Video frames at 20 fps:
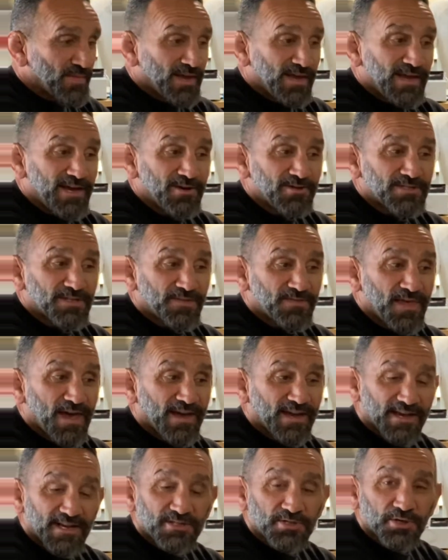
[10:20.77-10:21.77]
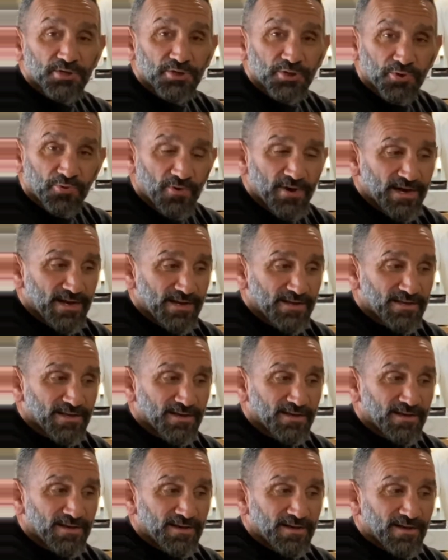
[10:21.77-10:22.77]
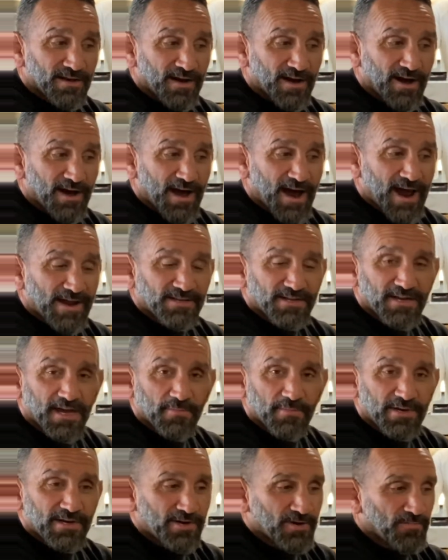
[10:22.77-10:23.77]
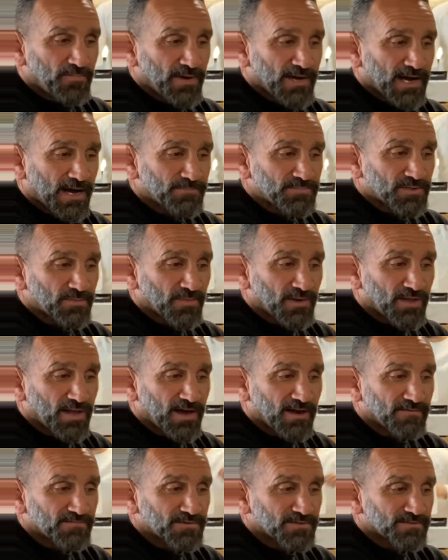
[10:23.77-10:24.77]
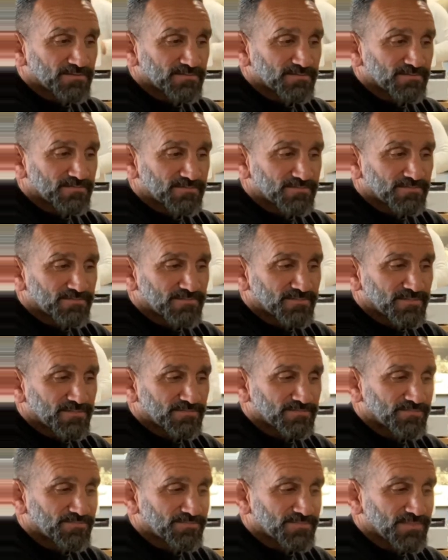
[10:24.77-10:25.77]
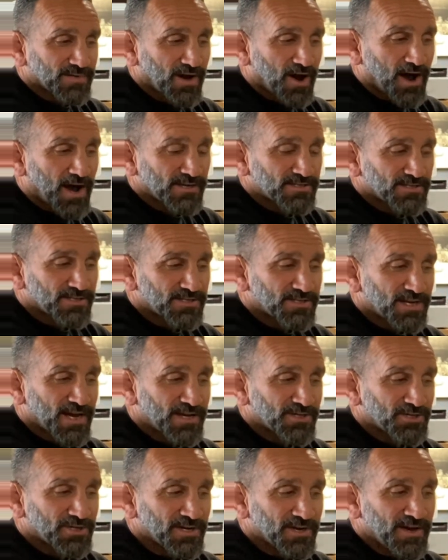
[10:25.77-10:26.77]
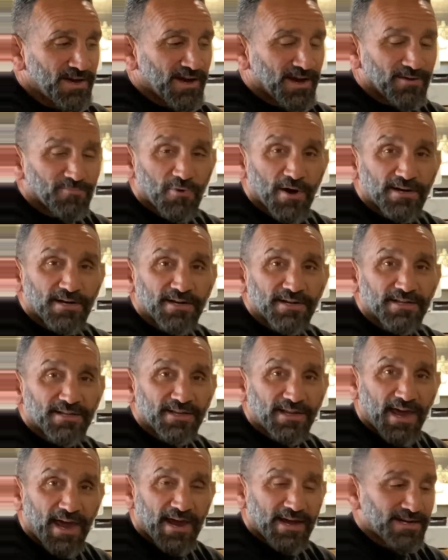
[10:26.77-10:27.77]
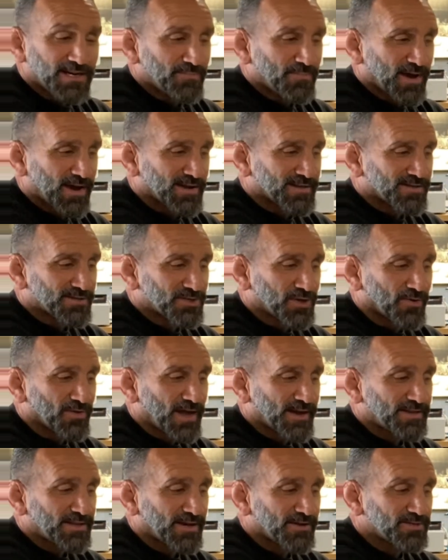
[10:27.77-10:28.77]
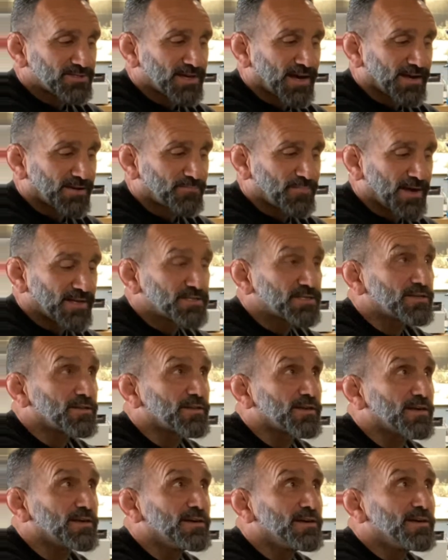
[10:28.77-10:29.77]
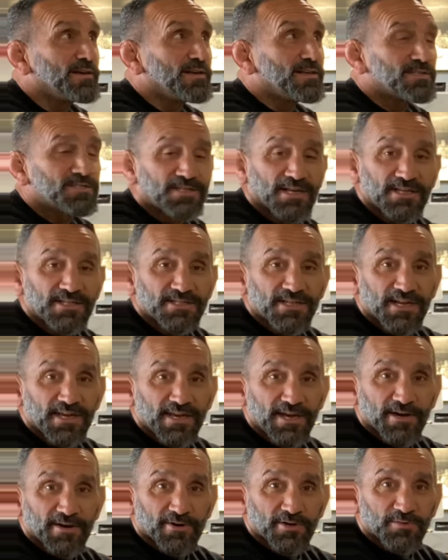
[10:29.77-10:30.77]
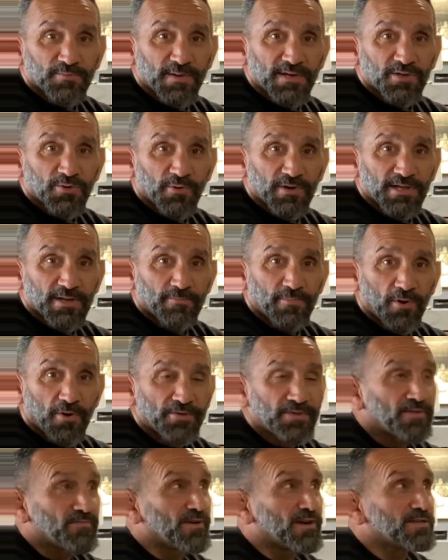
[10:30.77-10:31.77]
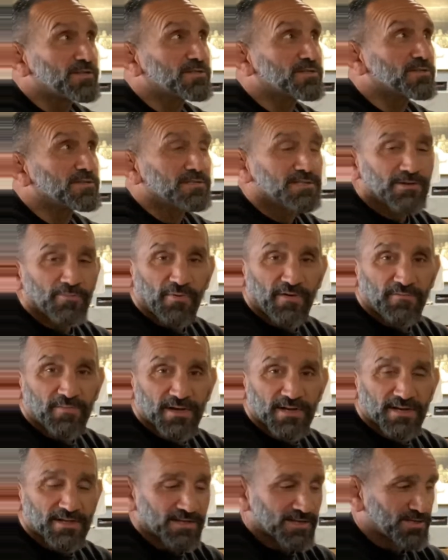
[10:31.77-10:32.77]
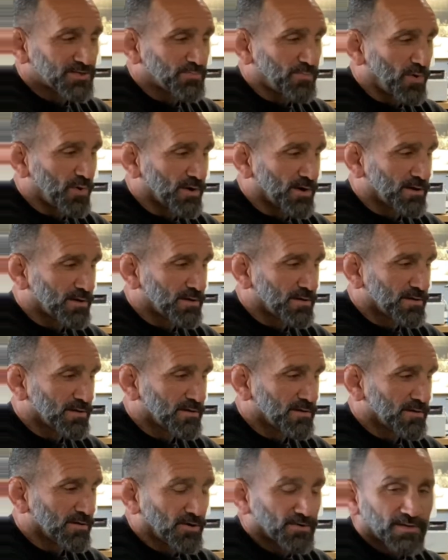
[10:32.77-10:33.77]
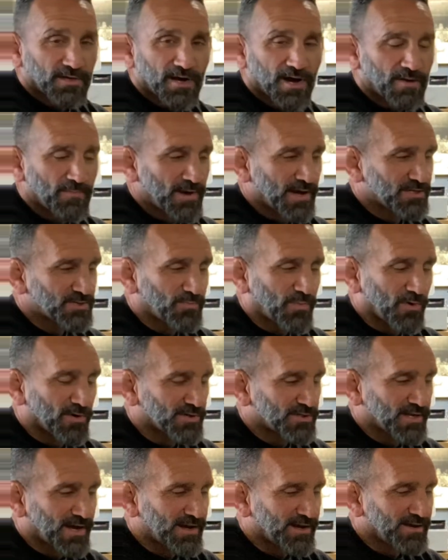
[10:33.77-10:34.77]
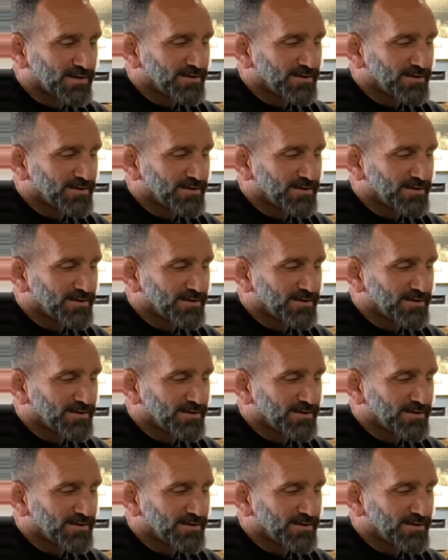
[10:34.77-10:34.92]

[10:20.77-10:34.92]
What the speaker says: Here's the thing, it's a treat. I had to come in here and pick up some gloves and gauze and such and run it into Candyman. So like there's like basically 60 years between the both of us that we've been in the sport, like combat sports. Like